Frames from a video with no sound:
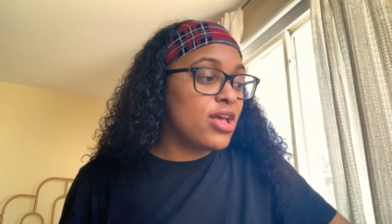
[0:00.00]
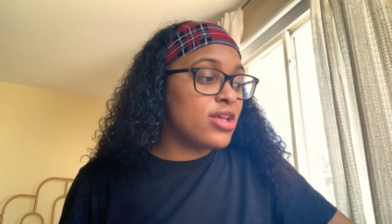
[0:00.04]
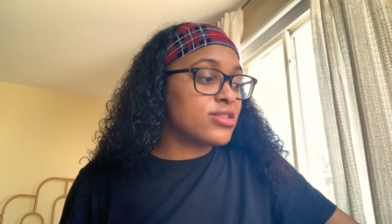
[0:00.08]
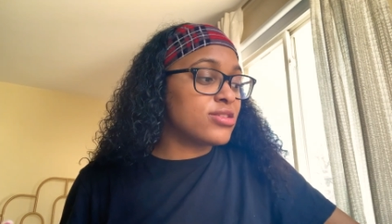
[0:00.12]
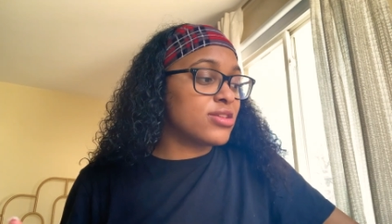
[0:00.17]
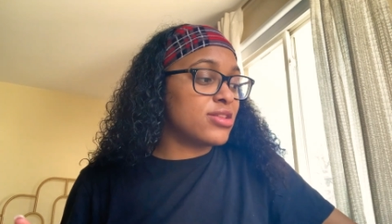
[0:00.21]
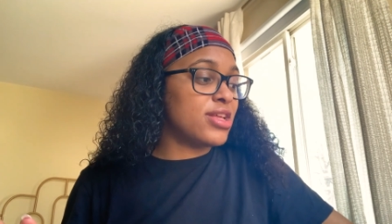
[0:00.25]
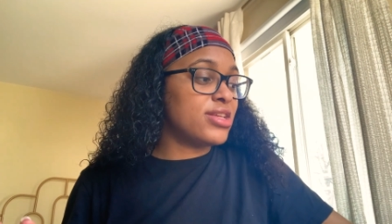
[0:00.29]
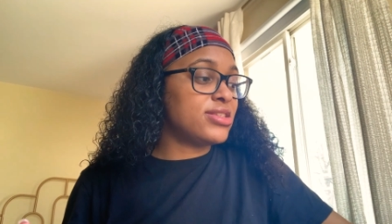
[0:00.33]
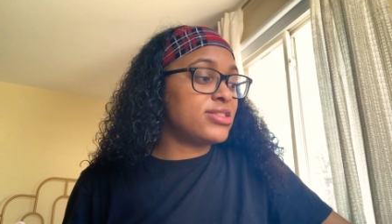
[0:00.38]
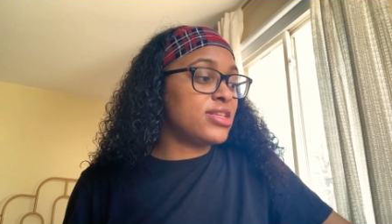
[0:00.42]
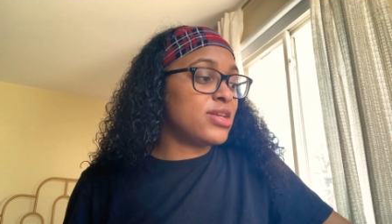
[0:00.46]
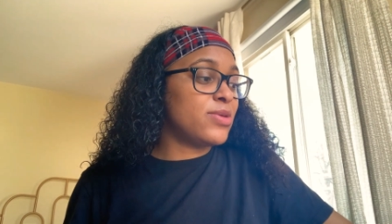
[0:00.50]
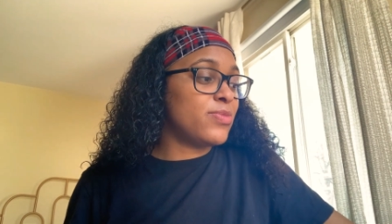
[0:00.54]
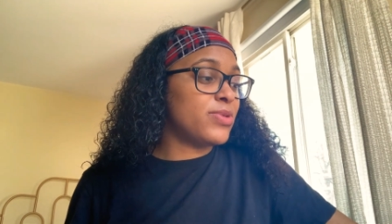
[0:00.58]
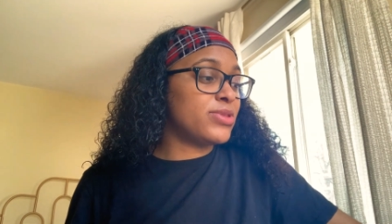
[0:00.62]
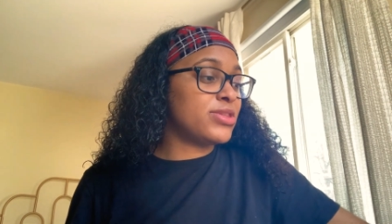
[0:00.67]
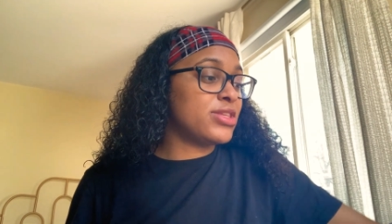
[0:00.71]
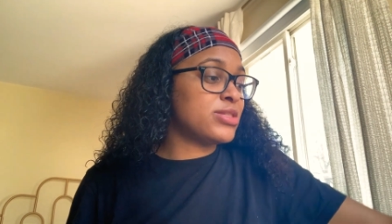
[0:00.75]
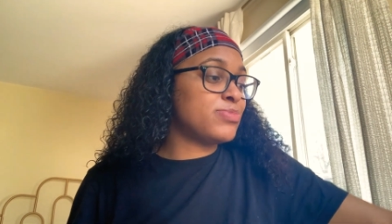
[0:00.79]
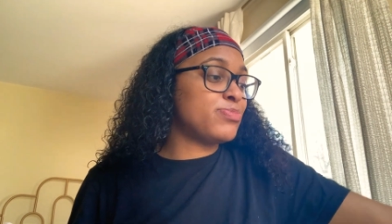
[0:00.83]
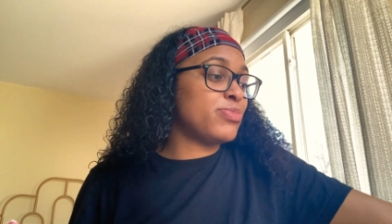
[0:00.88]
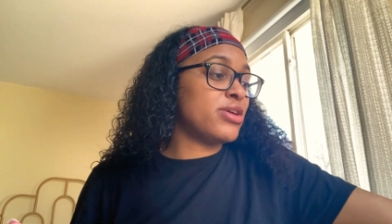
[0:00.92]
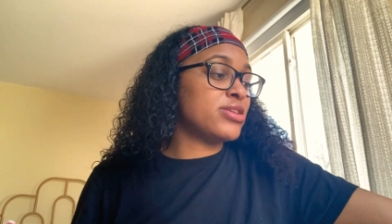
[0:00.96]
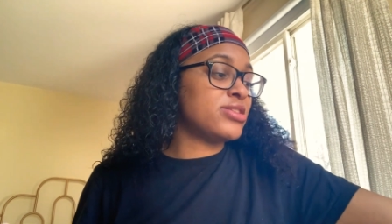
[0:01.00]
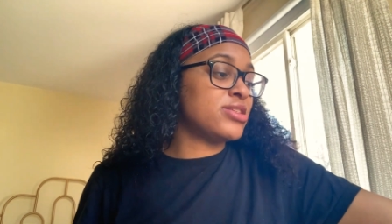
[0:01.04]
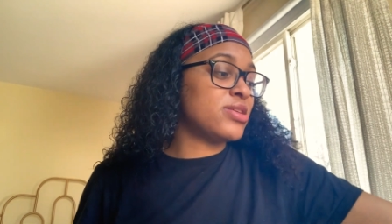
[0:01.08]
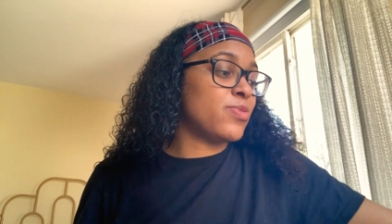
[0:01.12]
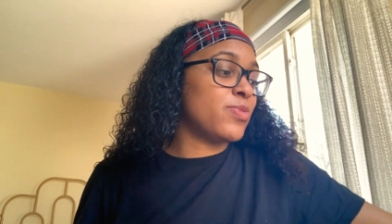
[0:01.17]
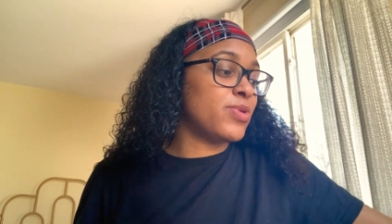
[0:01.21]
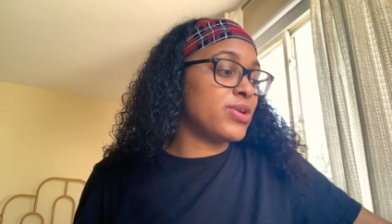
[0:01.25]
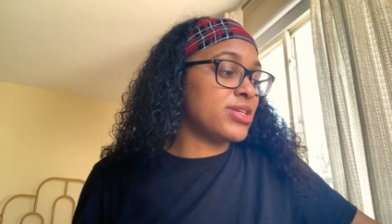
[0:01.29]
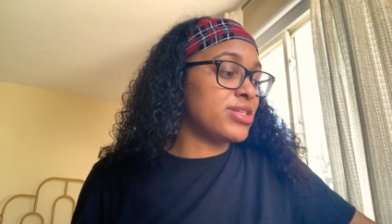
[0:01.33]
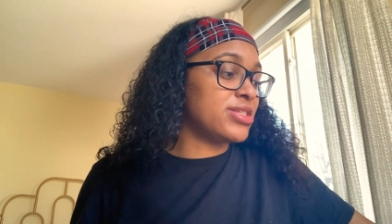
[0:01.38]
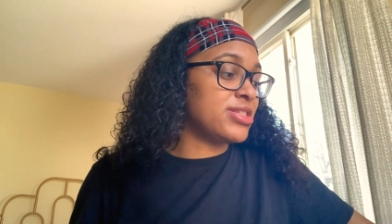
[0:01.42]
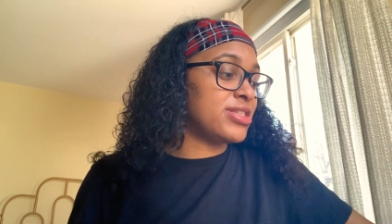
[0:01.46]
so let's see what this person
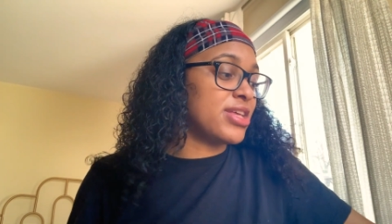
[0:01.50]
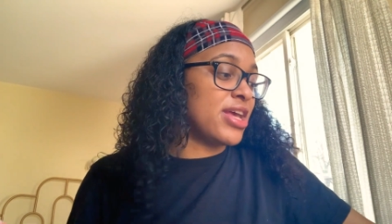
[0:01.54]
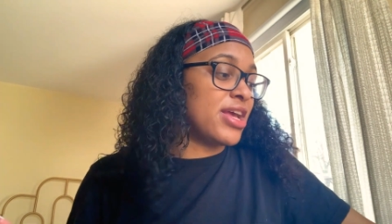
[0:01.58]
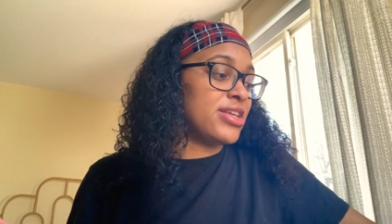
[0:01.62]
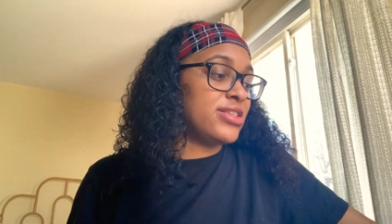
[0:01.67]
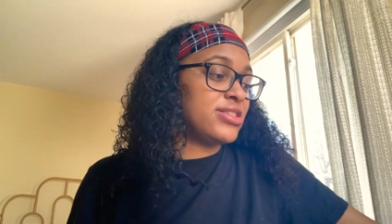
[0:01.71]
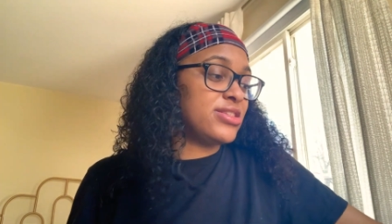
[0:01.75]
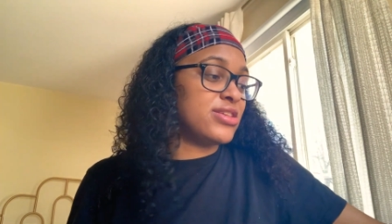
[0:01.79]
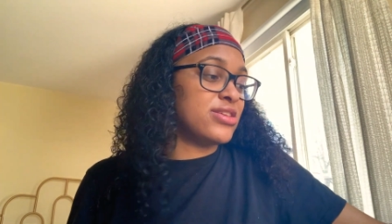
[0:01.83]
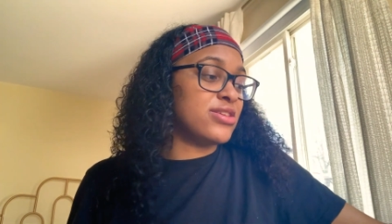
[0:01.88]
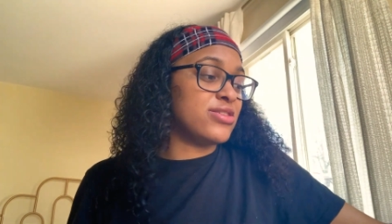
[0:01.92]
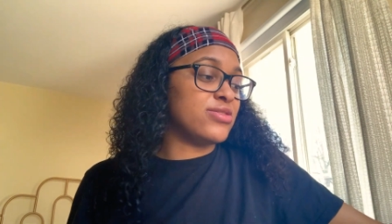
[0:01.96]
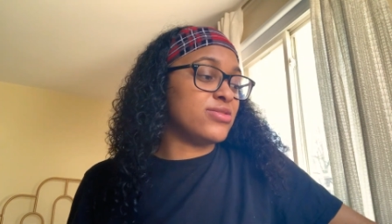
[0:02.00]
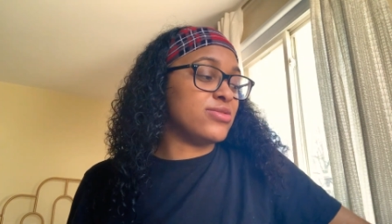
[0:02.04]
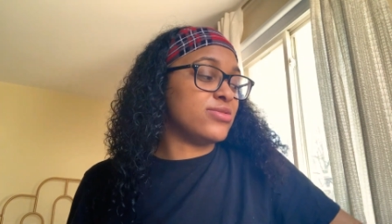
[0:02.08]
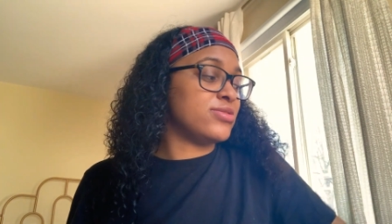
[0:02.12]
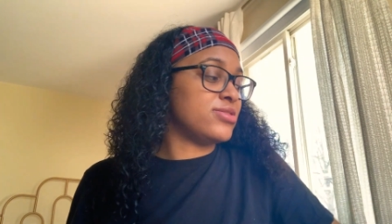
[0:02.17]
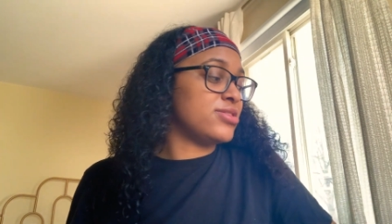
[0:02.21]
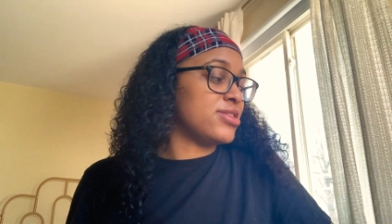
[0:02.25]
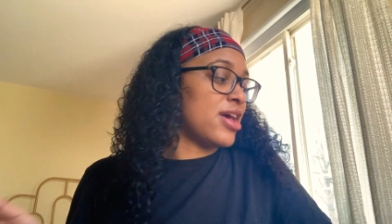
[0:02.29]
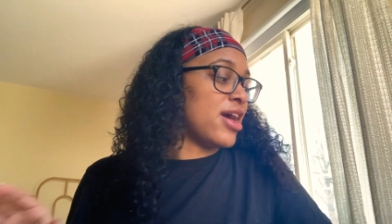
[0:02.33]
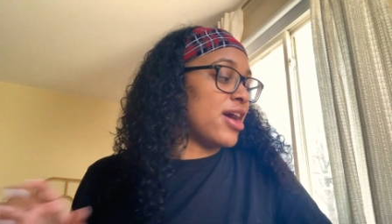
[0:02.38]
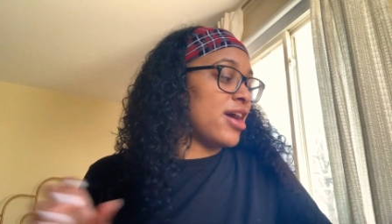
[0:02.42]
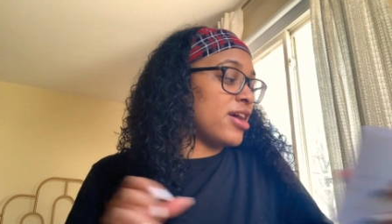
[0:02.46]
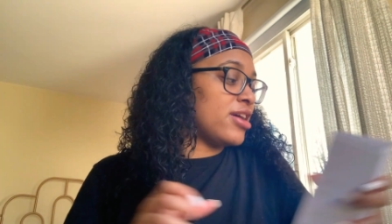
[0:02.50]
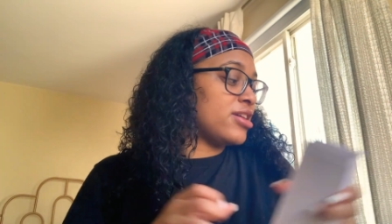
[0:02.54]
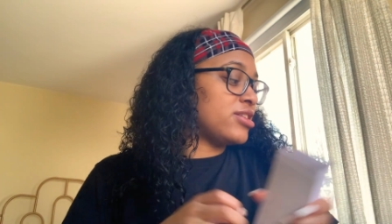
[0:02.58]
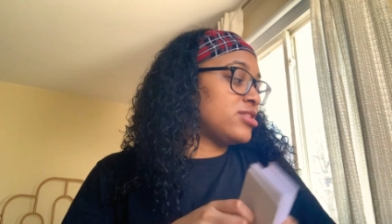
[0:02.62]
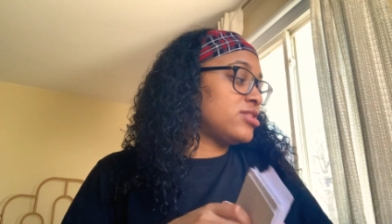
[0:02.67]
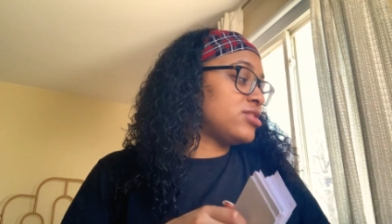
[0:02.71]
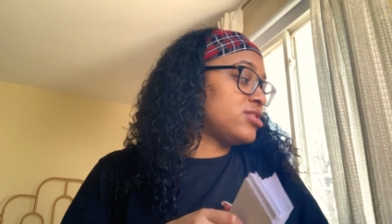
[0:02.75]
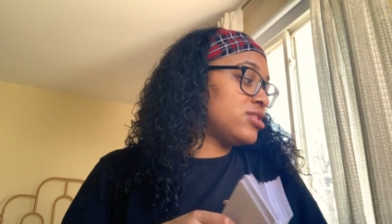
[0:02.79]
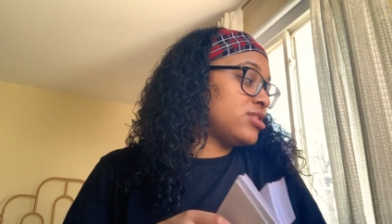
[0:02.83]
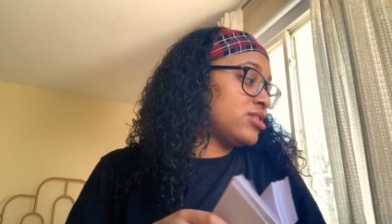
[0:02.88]
want to say to you, Sag.